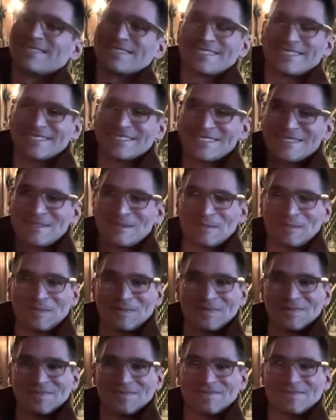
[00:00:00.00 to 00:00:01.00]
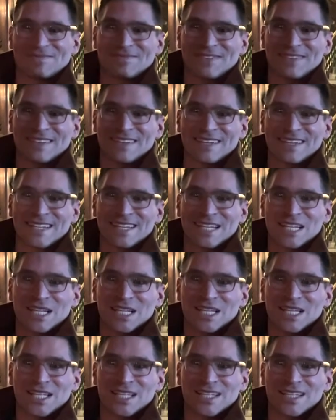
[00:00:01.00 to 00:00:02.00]

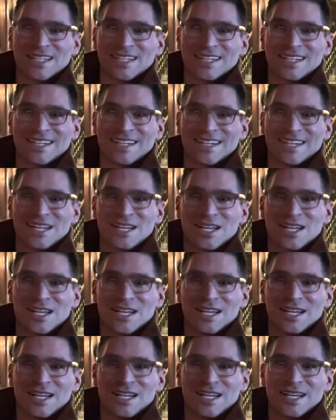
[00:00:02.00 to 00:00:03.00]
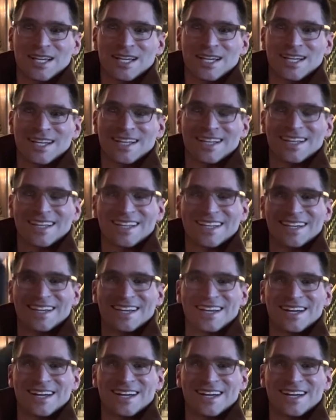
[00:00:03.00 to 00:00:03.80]
Nobody speaks.